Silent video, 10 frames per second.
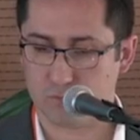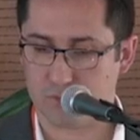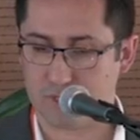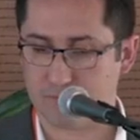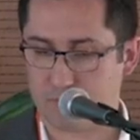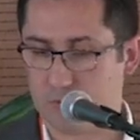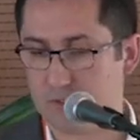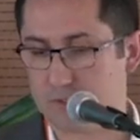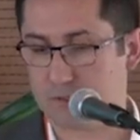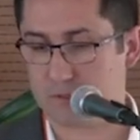had
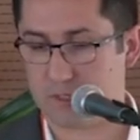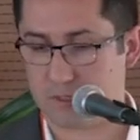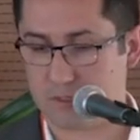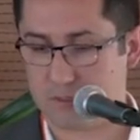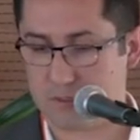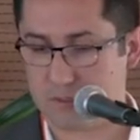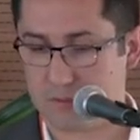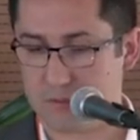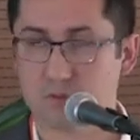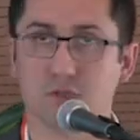using the
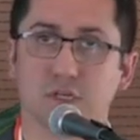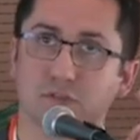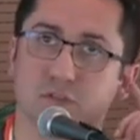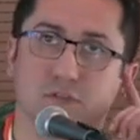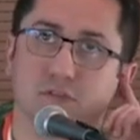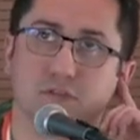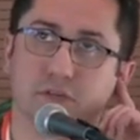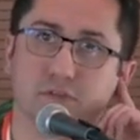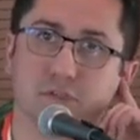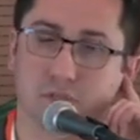
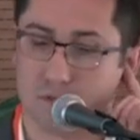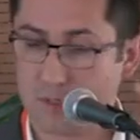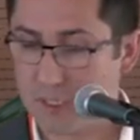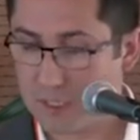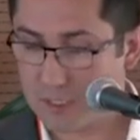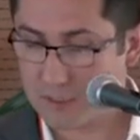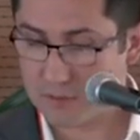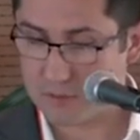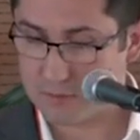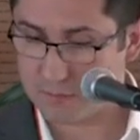2017,
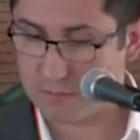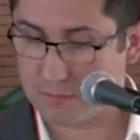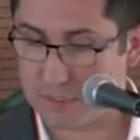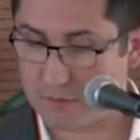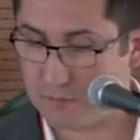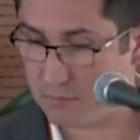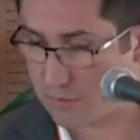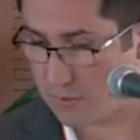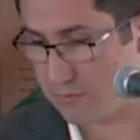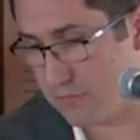but
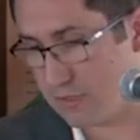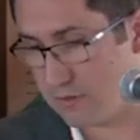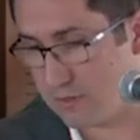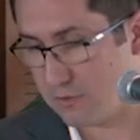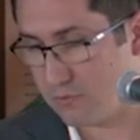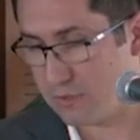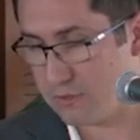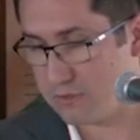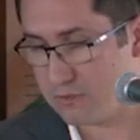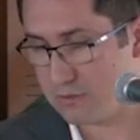well, that was
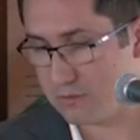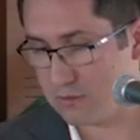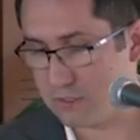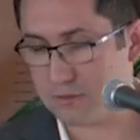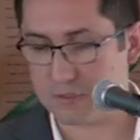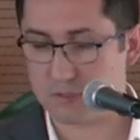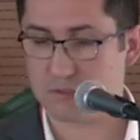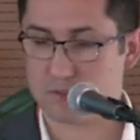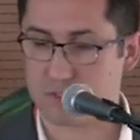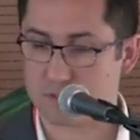
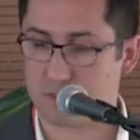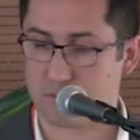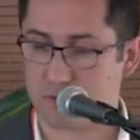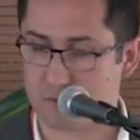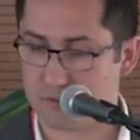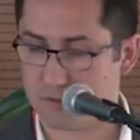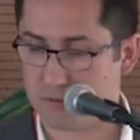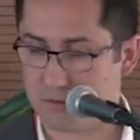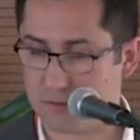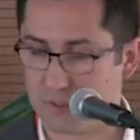2016 because
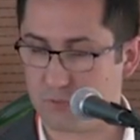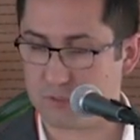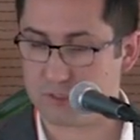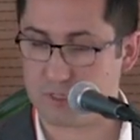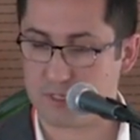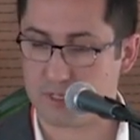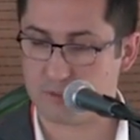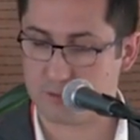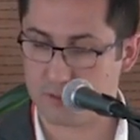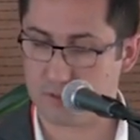that was
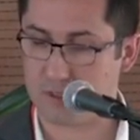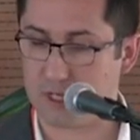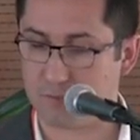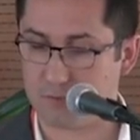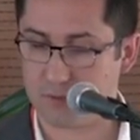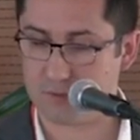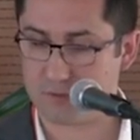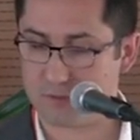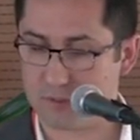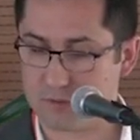until April
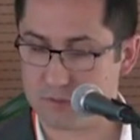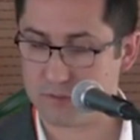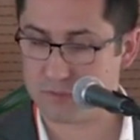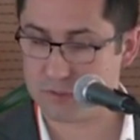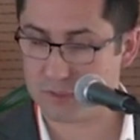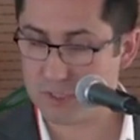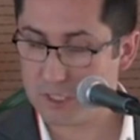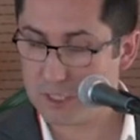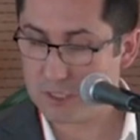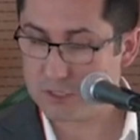2017.
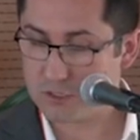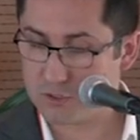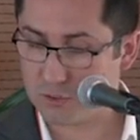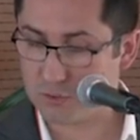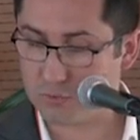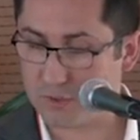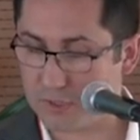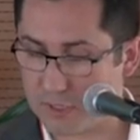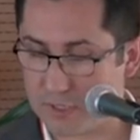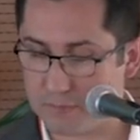So we
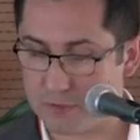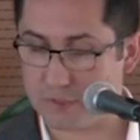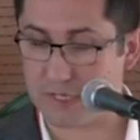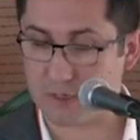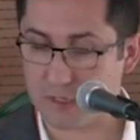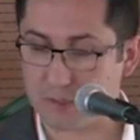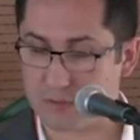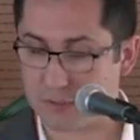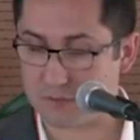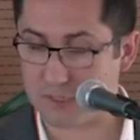have to download
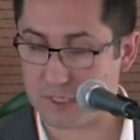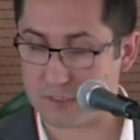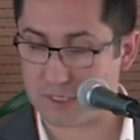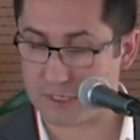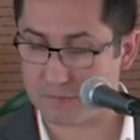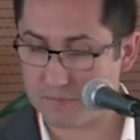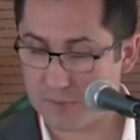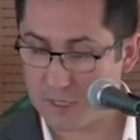the data